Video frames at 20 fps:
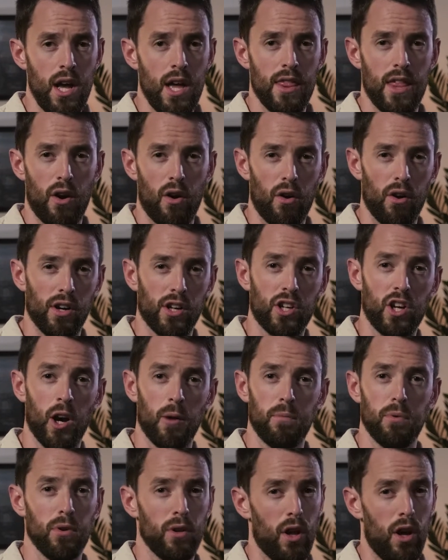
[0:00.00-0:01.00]
there are a
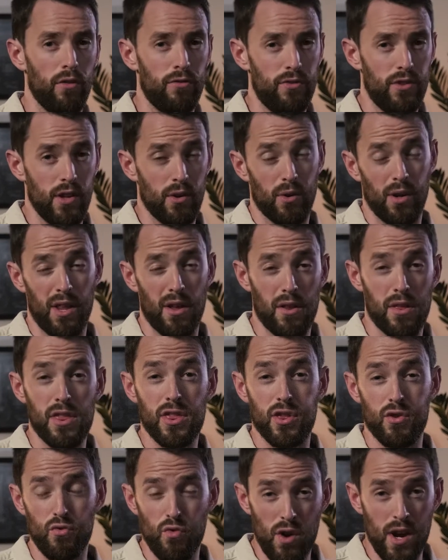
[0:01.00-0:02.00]
couple of, or there are
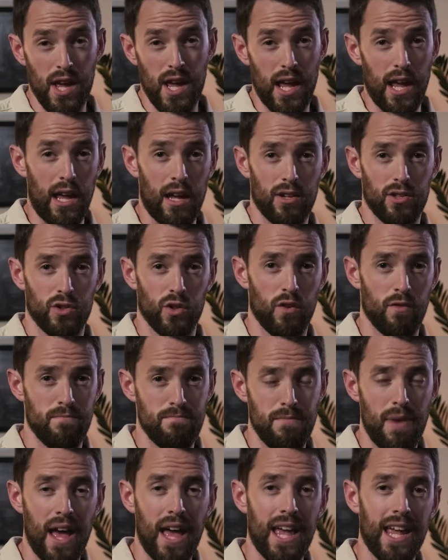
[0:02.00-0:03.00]
three sort of
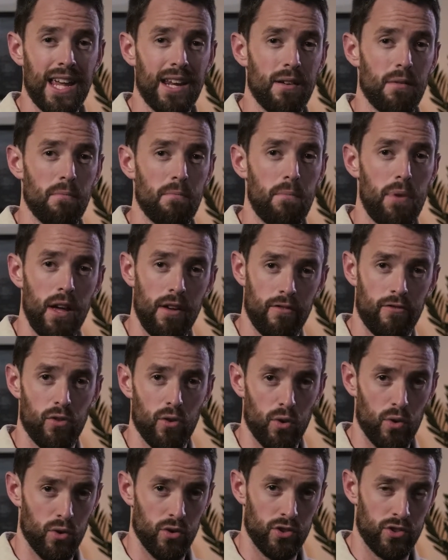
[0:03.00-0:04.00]
main
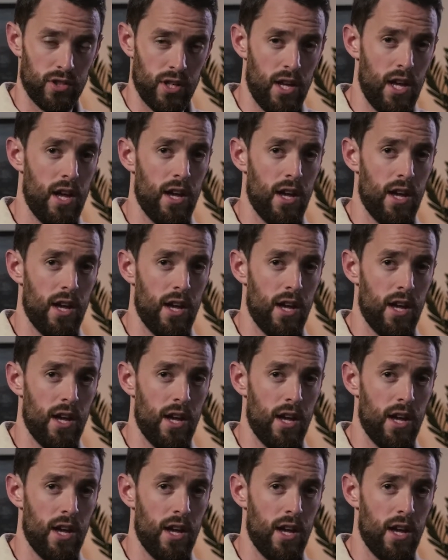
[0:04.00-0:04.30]
pitfalls